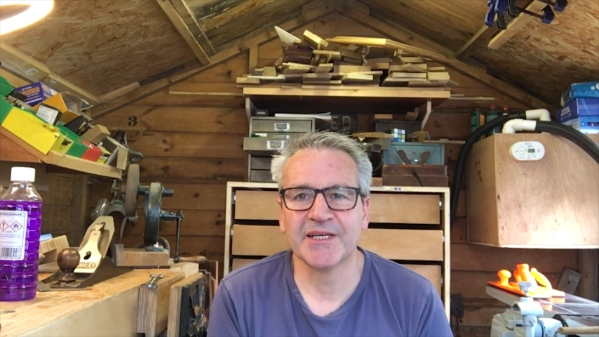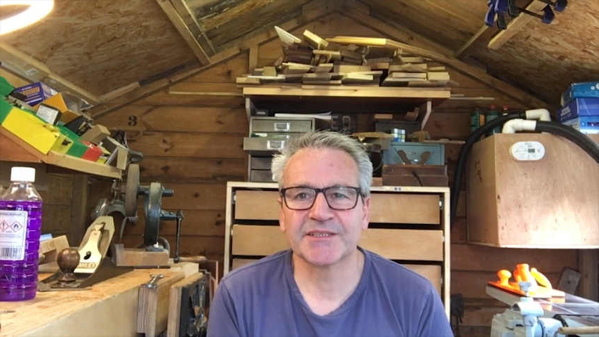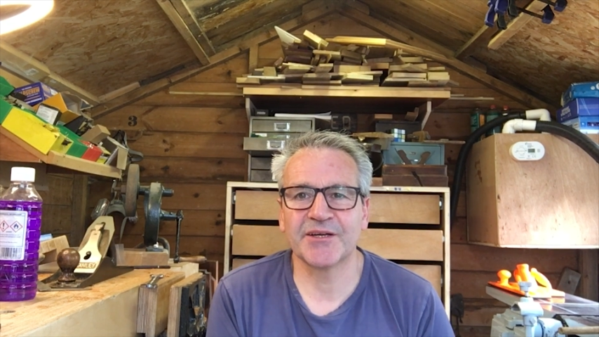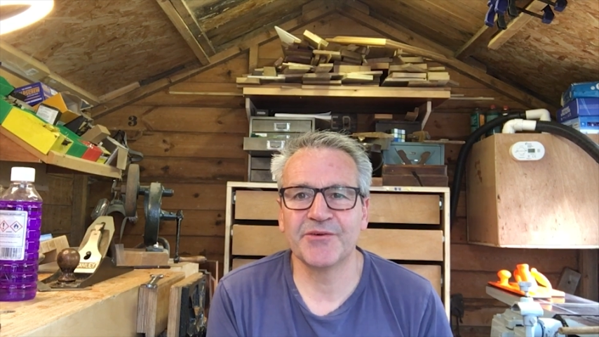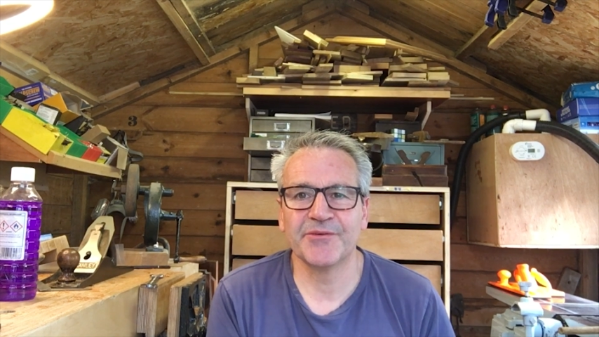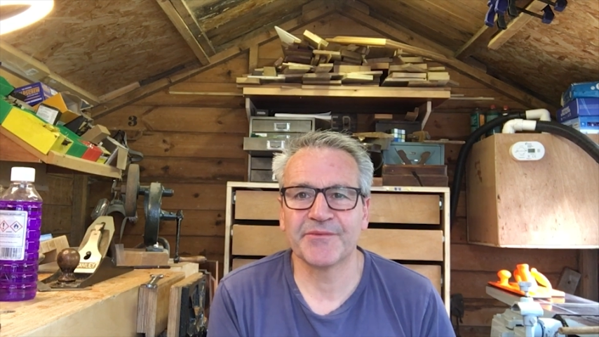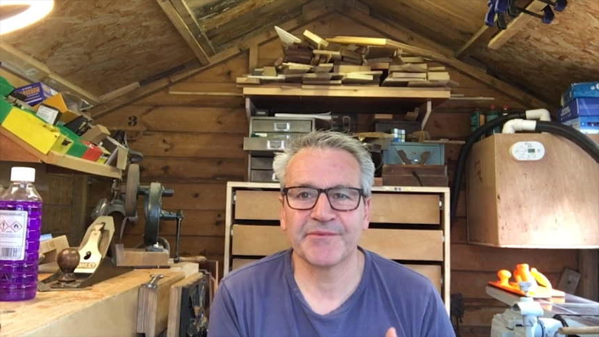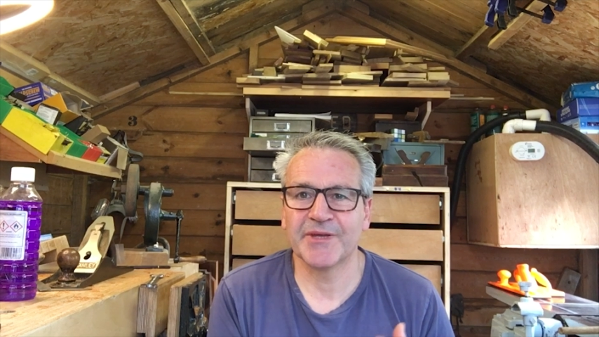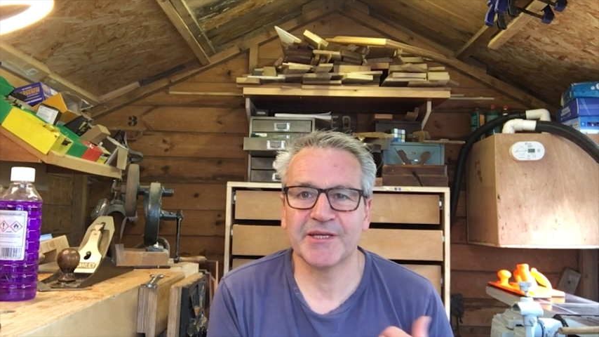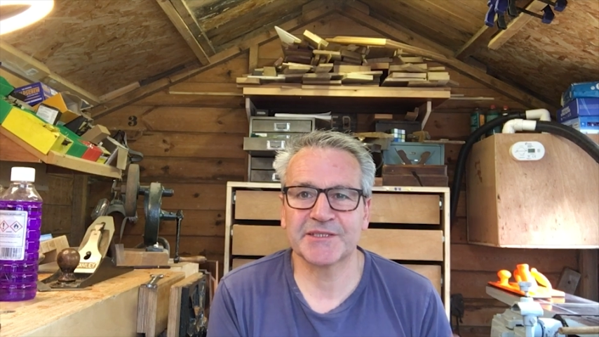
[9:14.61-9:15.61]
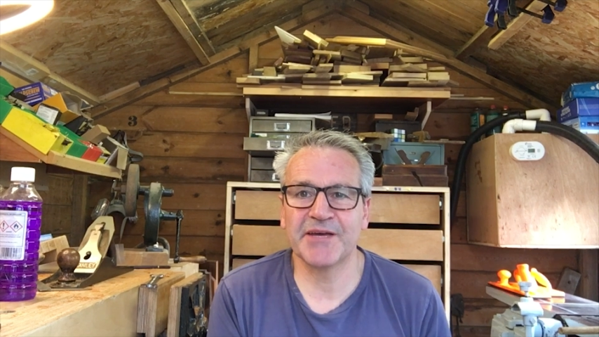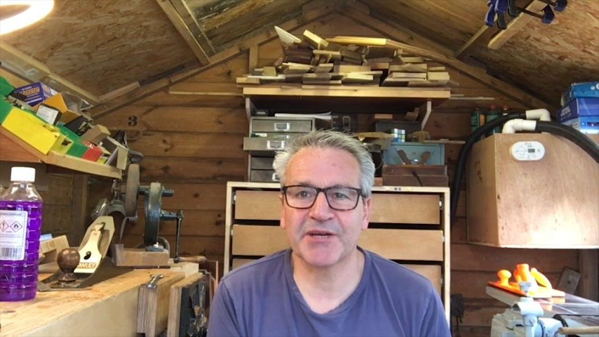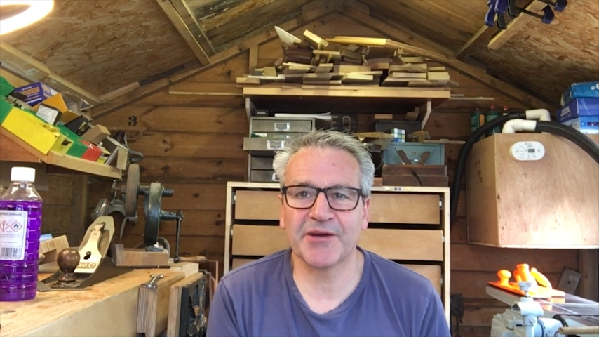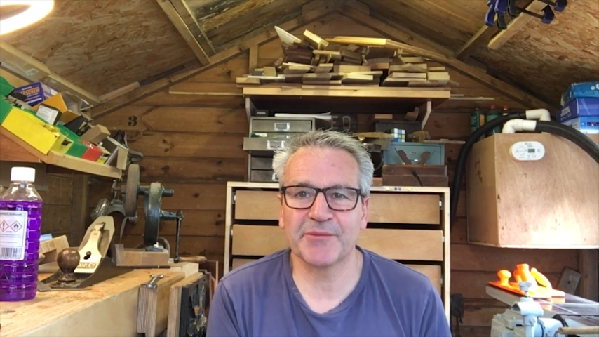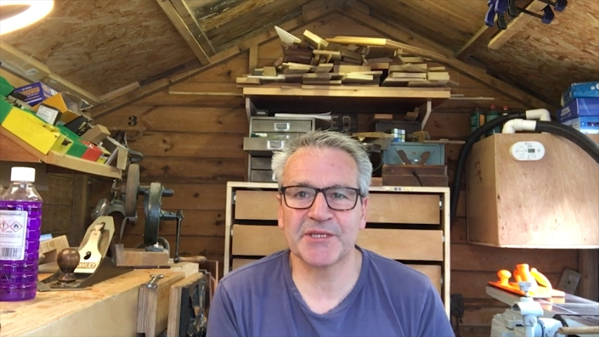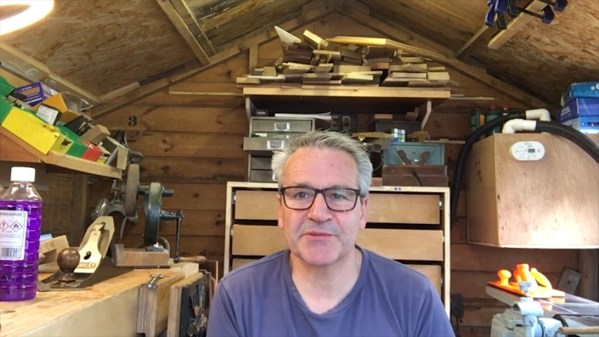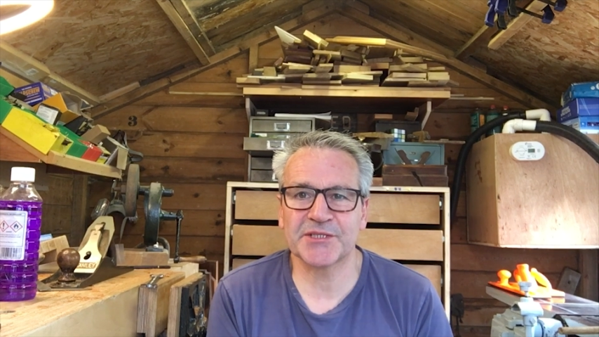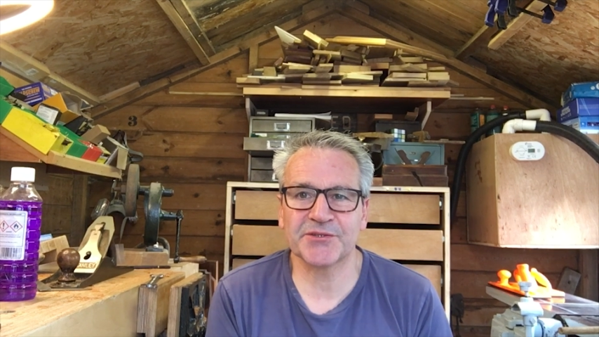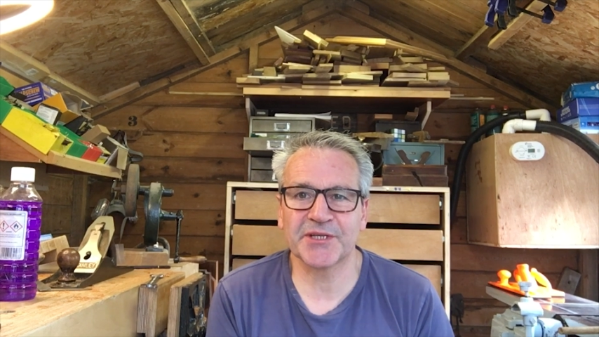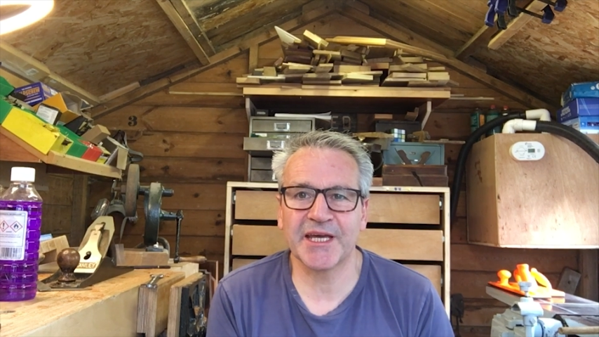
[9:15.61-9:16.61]
So it's never going to be
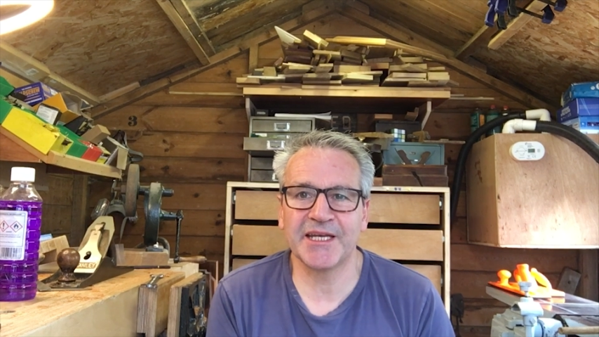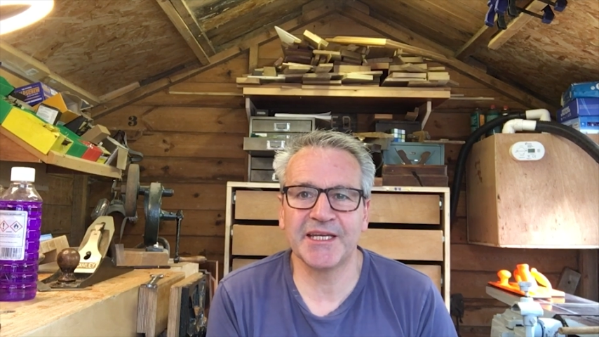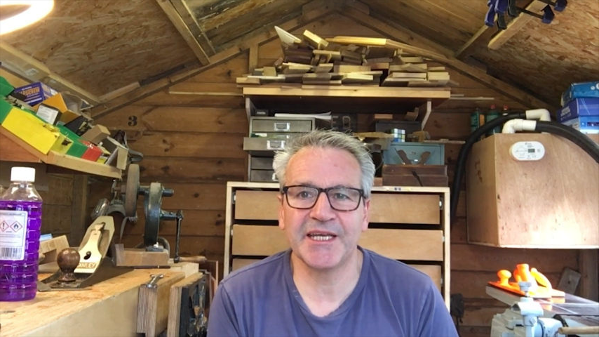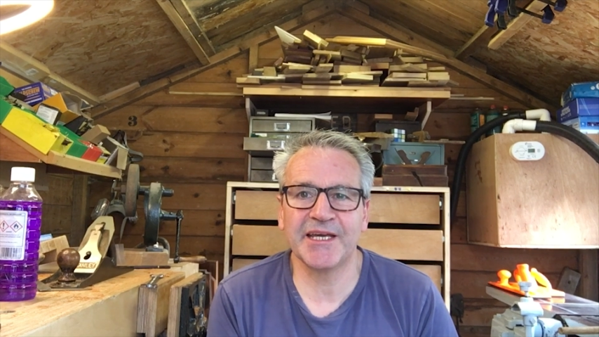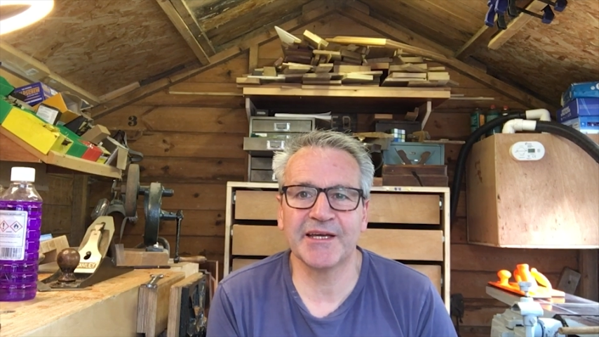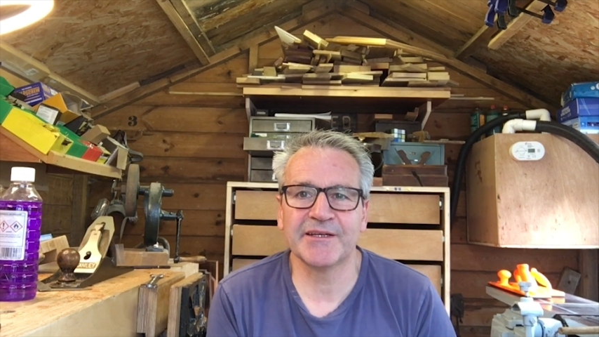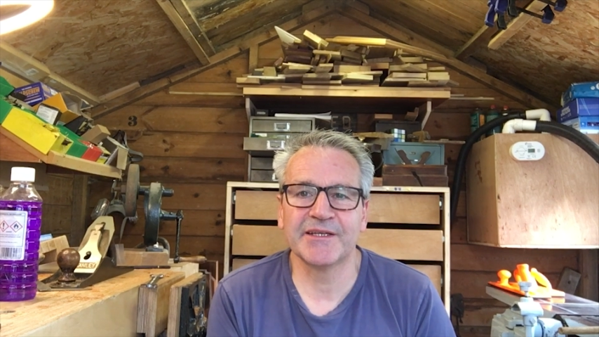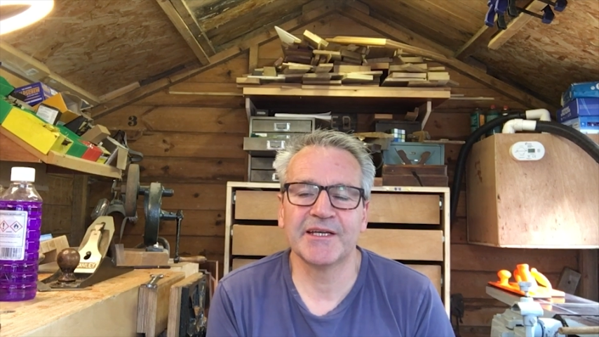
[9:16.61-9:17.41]
switched on again in here,